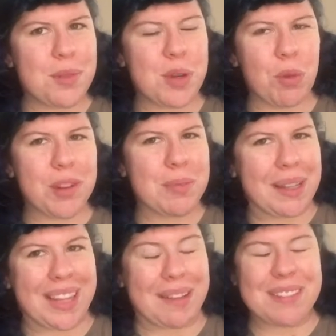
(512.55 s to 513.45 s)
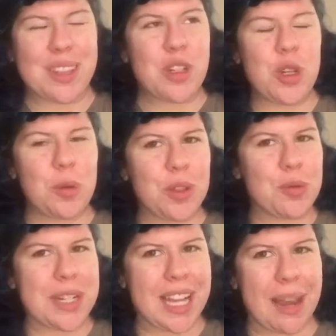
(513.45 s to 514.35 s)
She wore them like 2 or
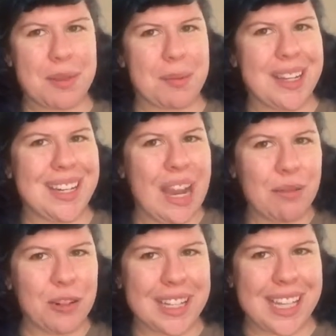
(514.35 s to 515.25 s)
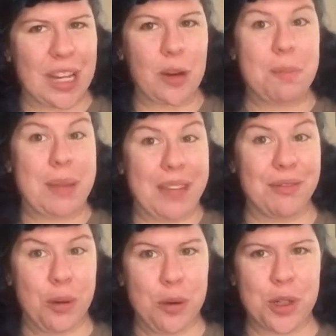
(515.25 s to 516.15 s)
3 times, but never in like her big
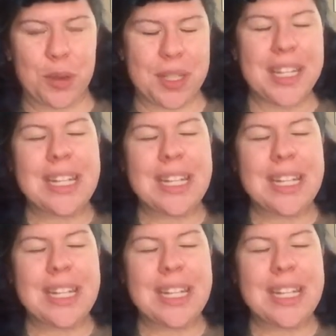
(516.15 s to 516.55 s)
photo shoots